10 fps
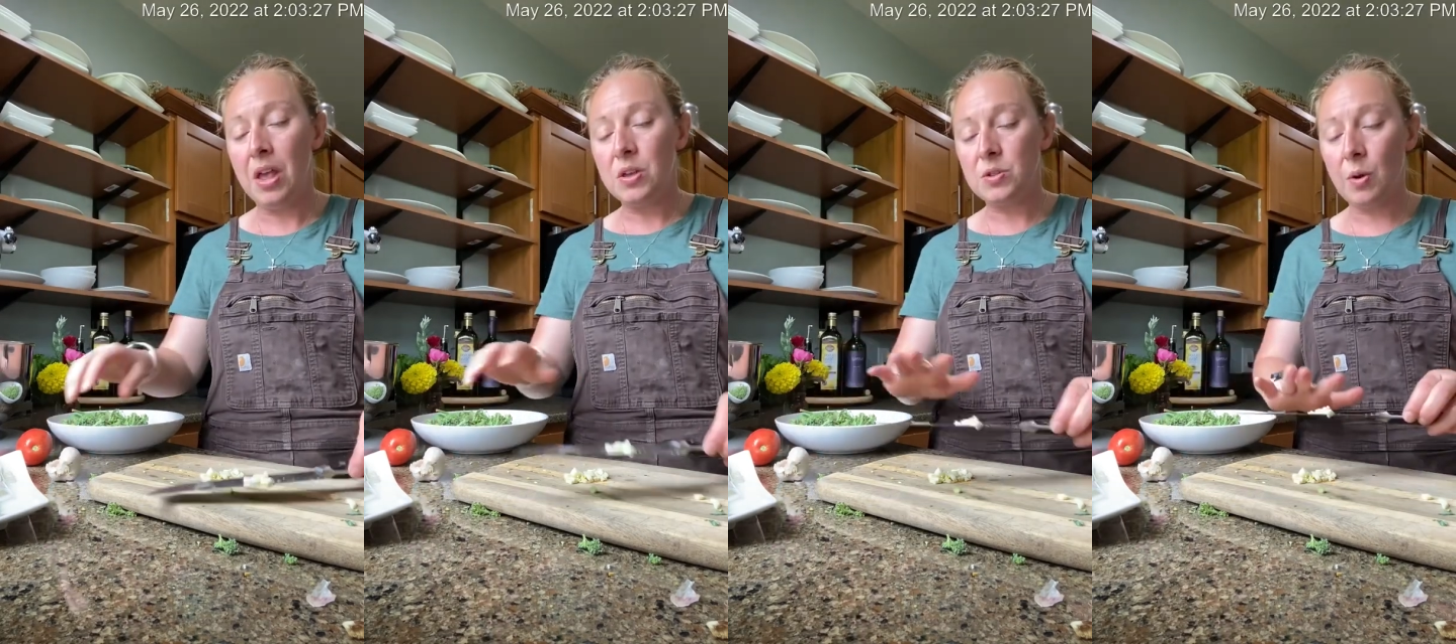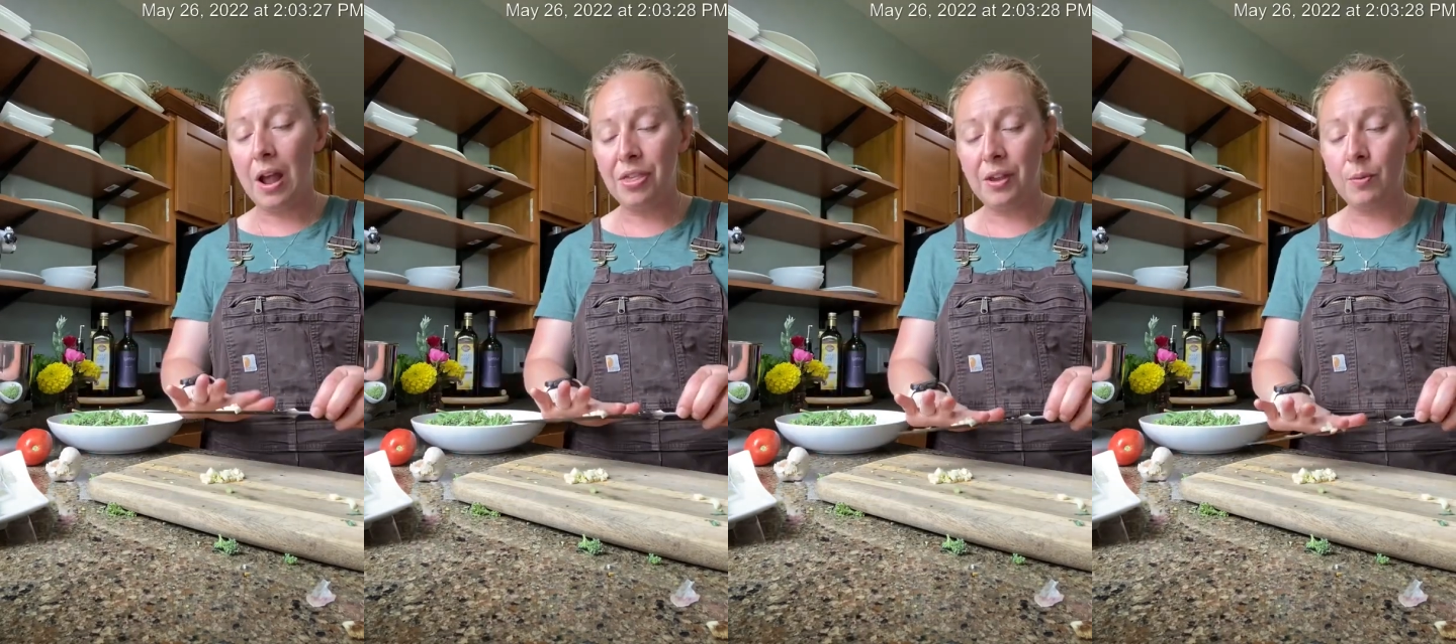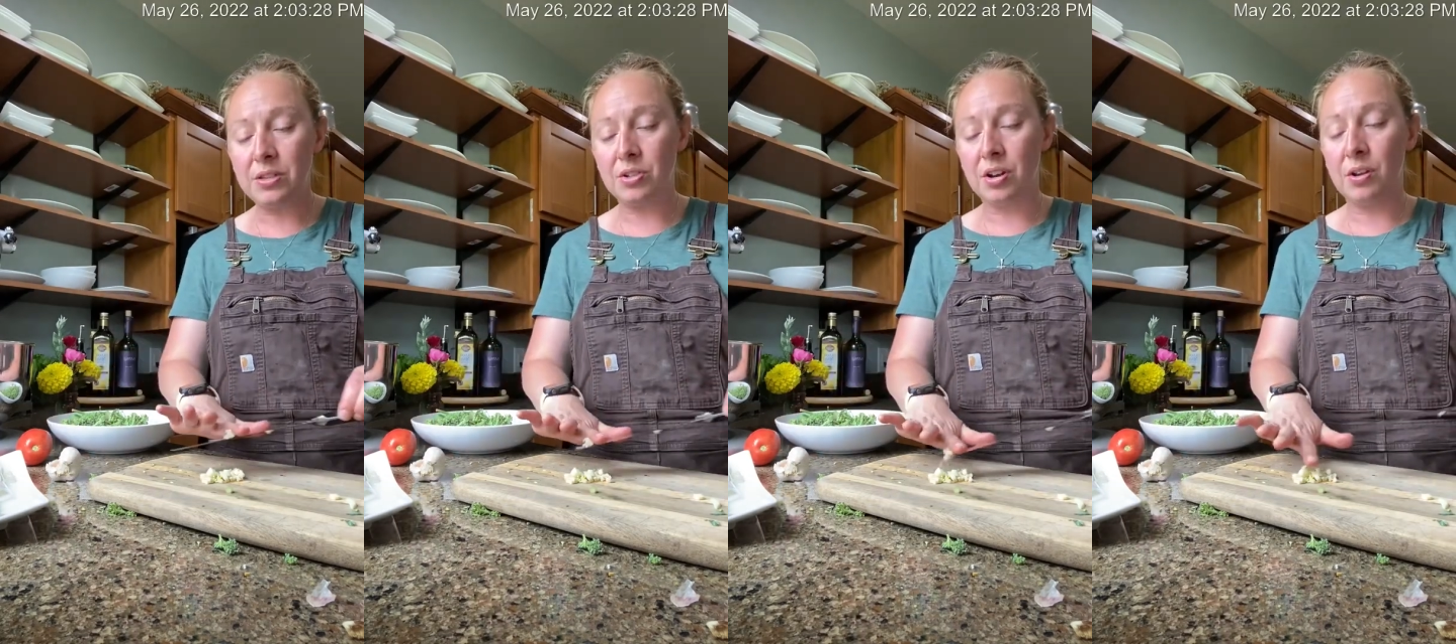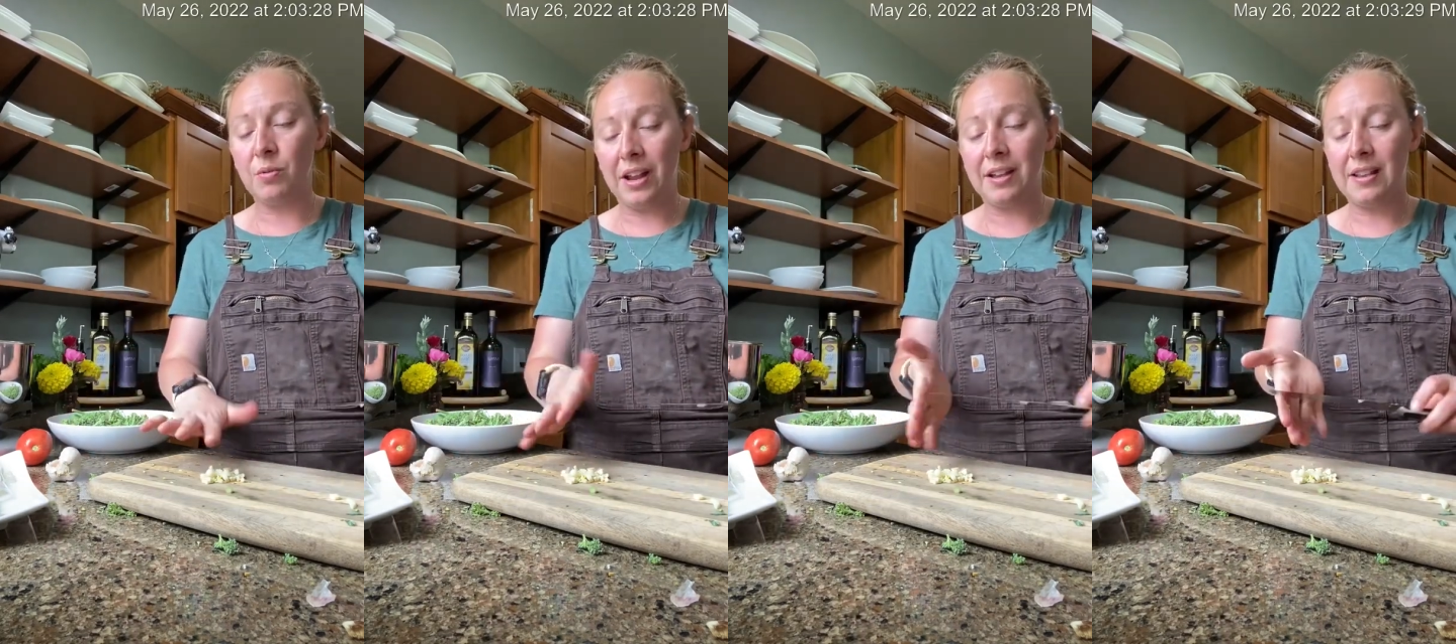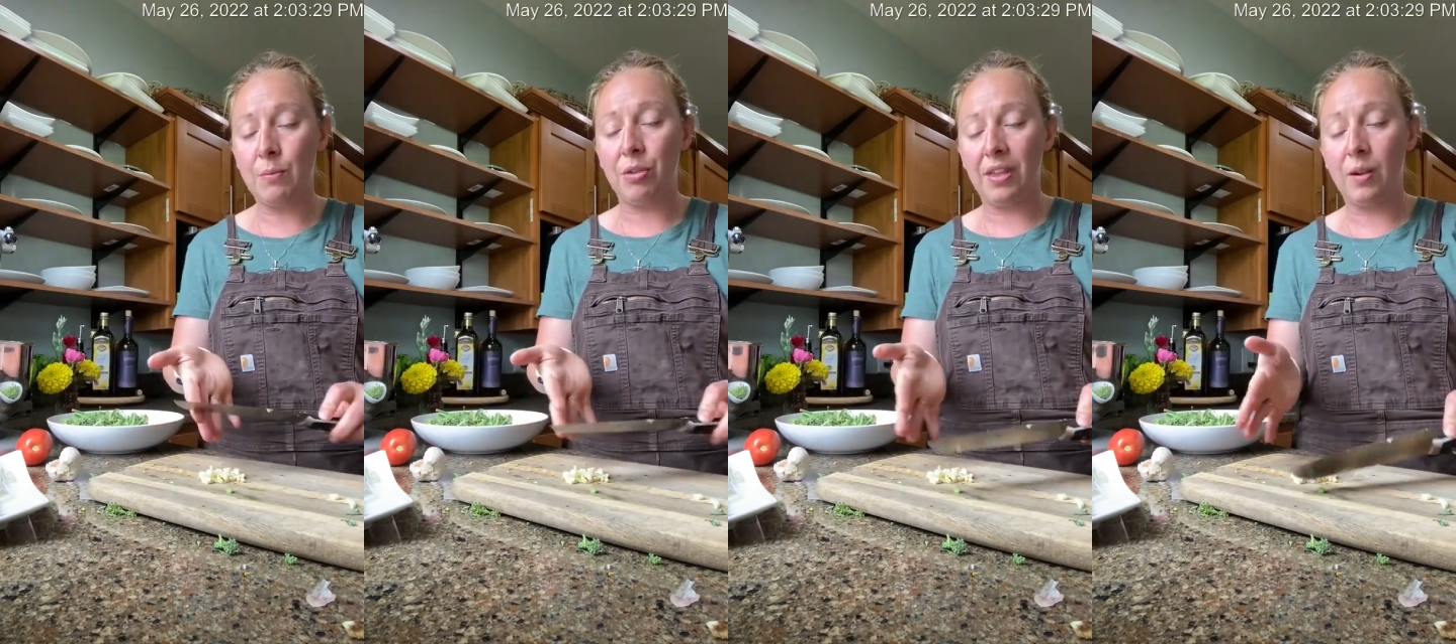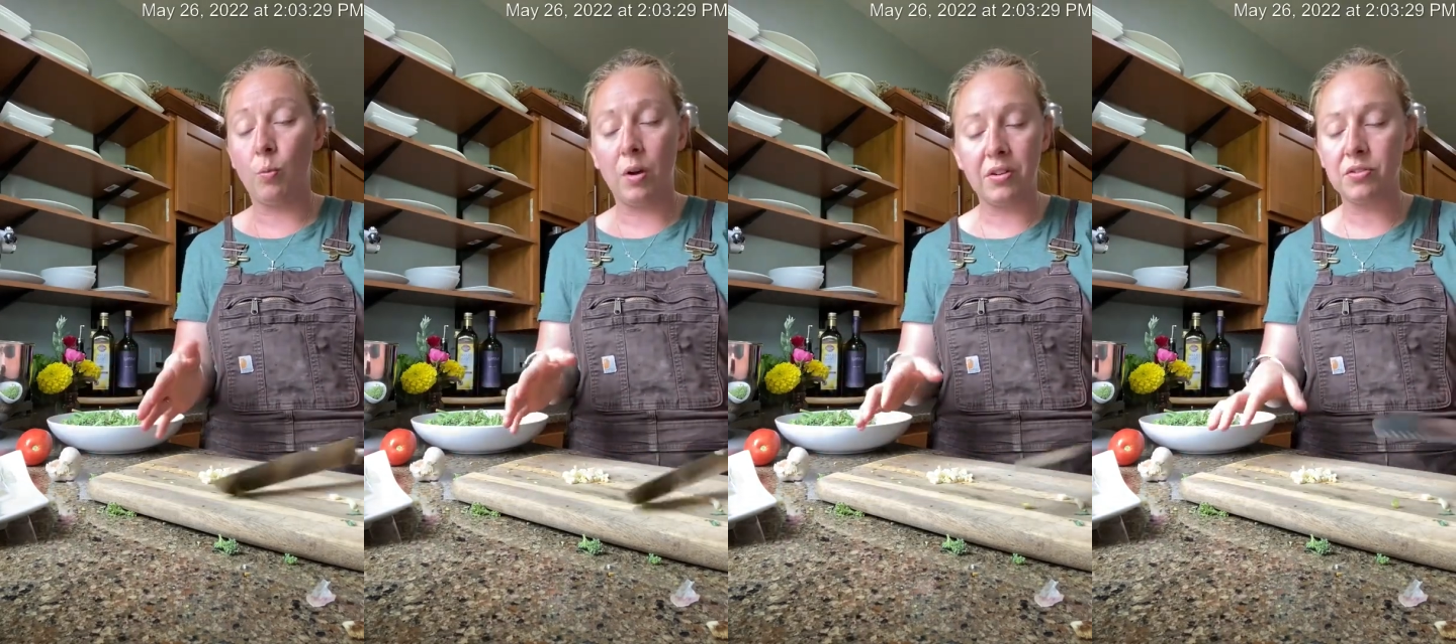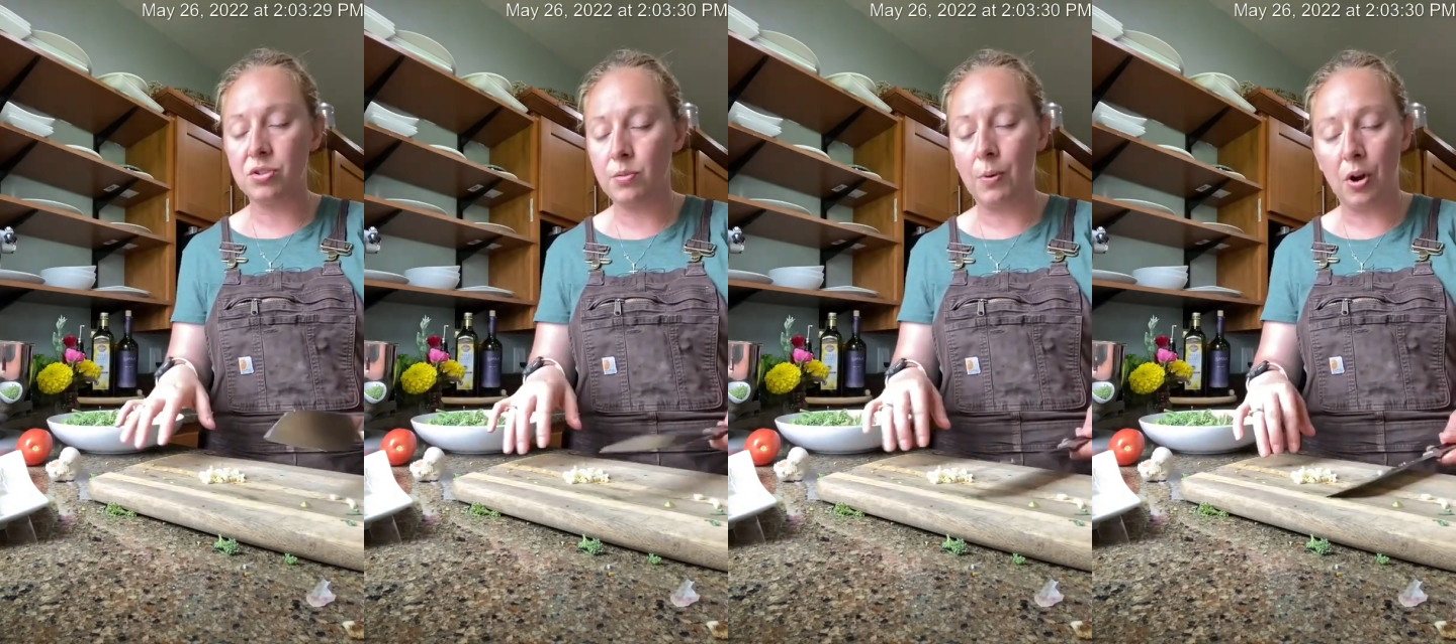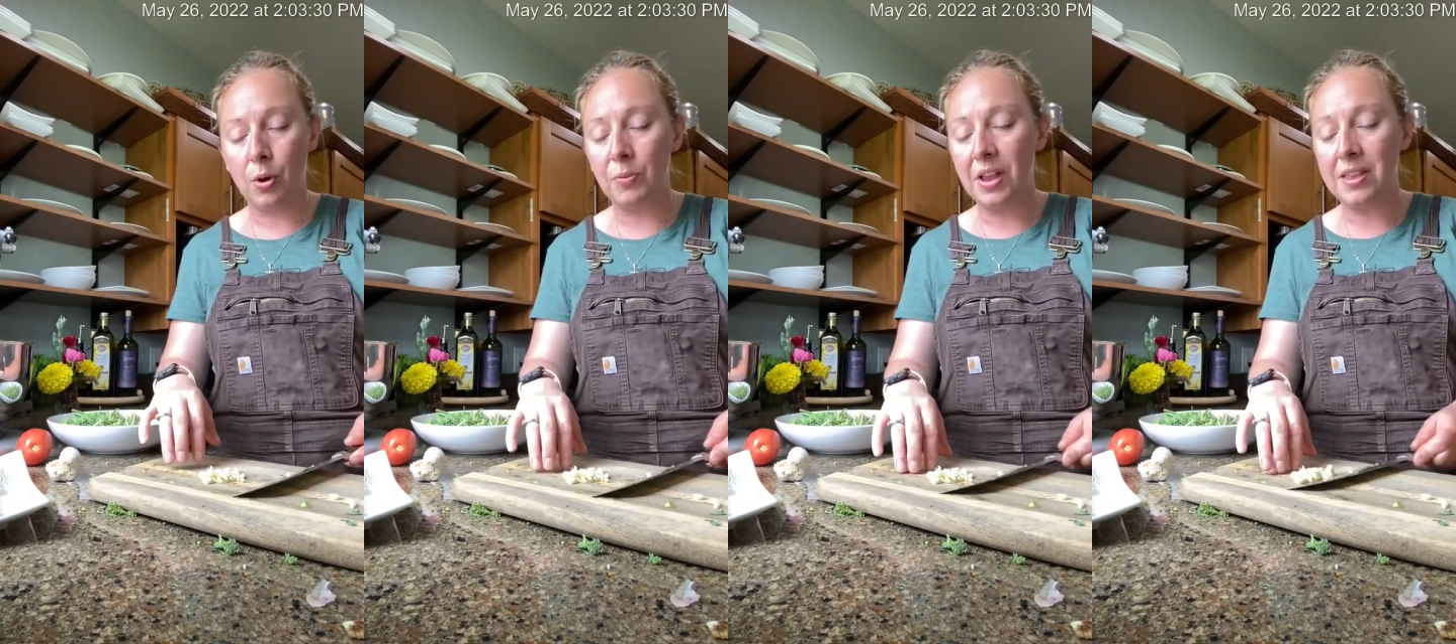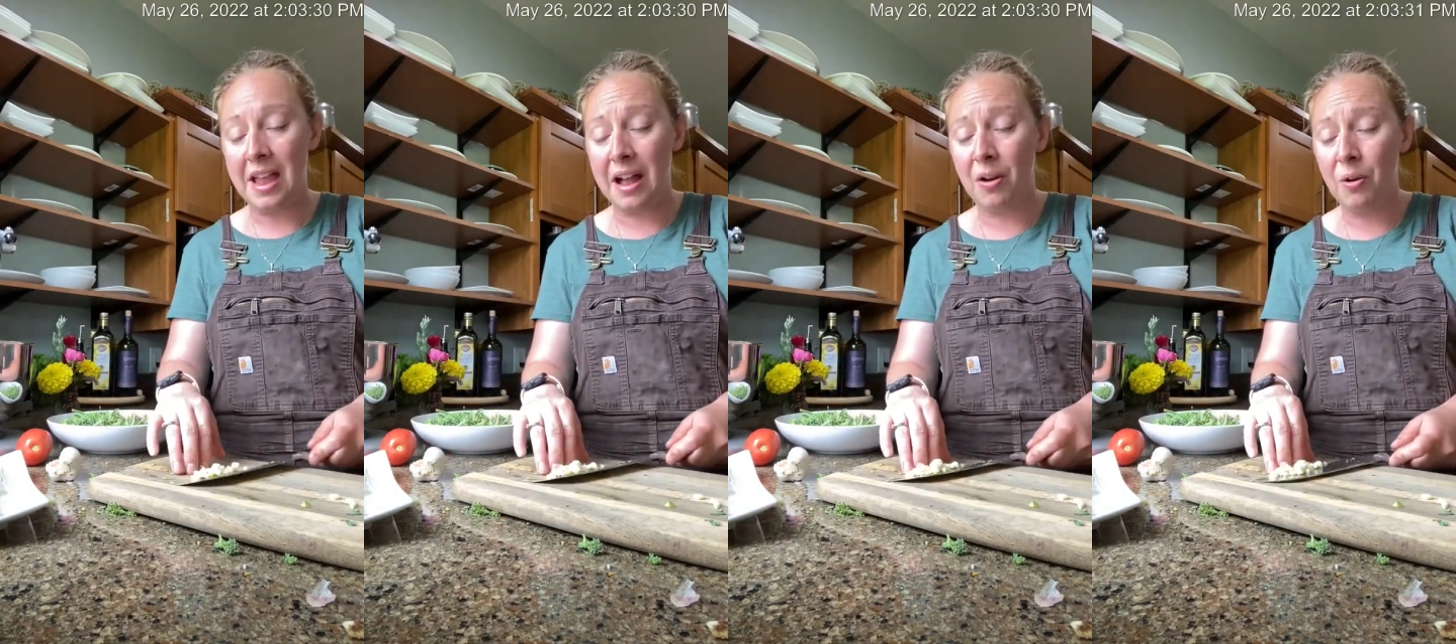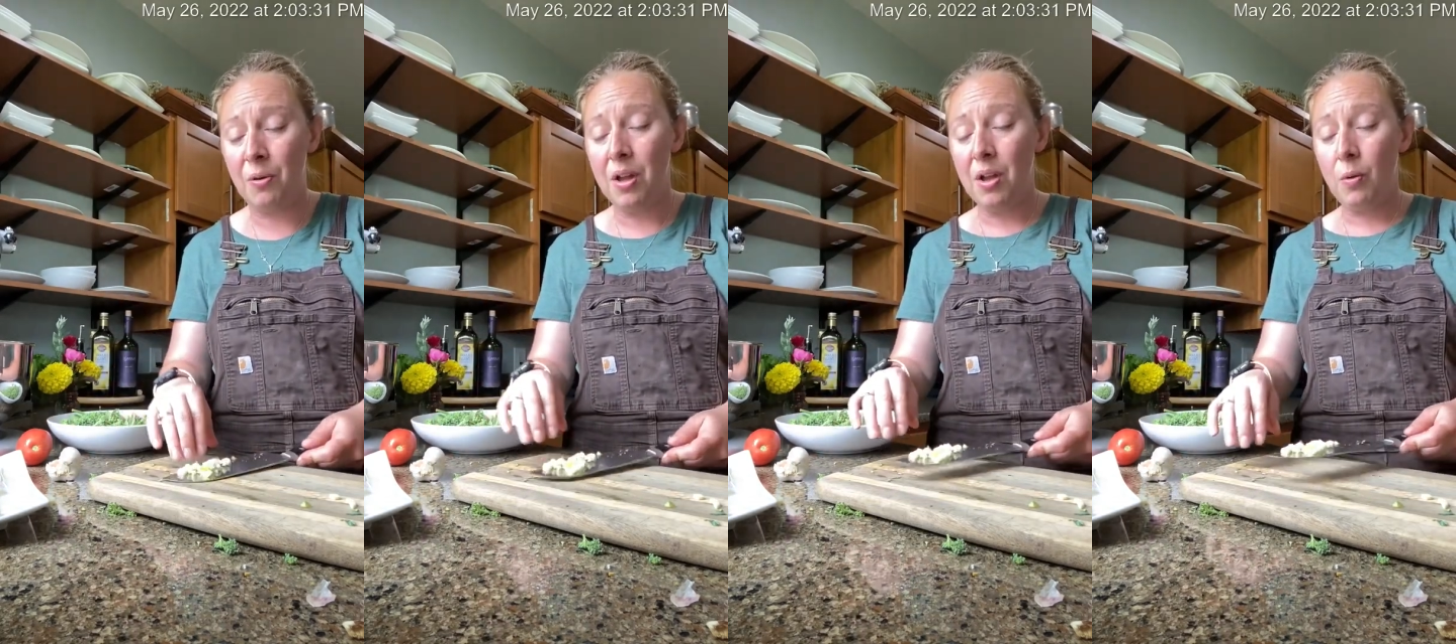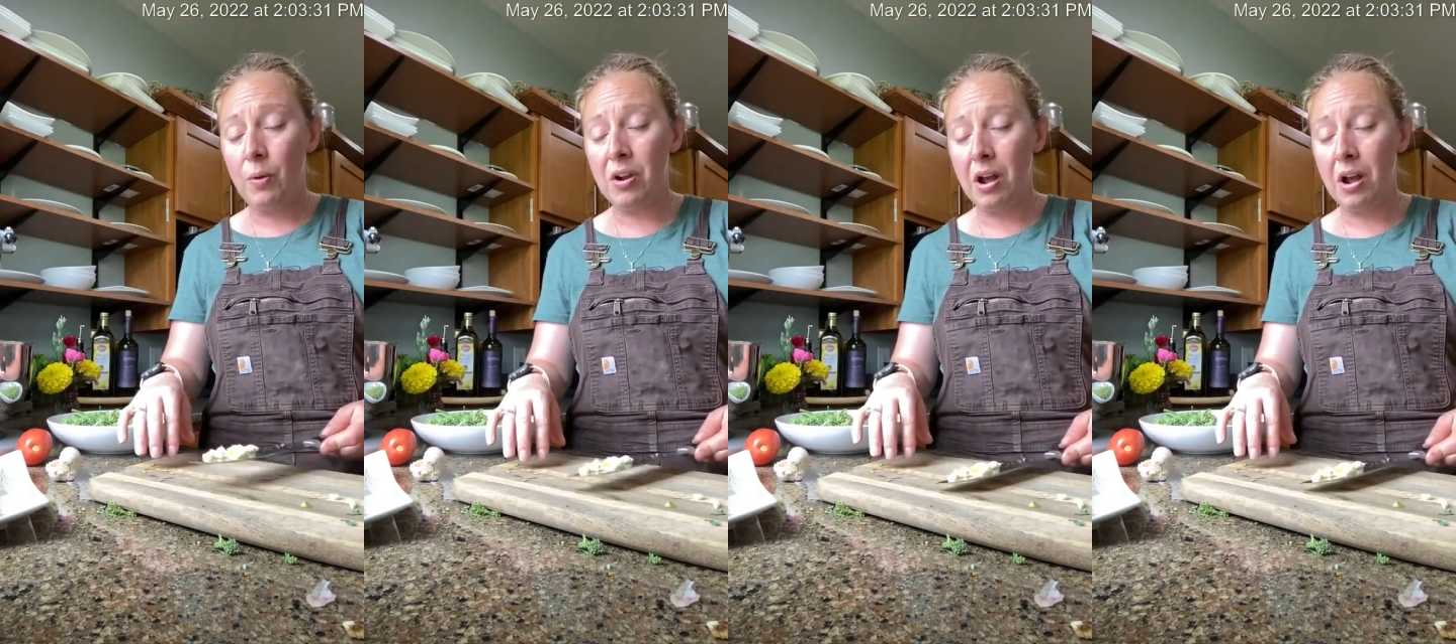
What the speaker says: So I think we started, like I said, with like 1 or 2 bulbs, and now we're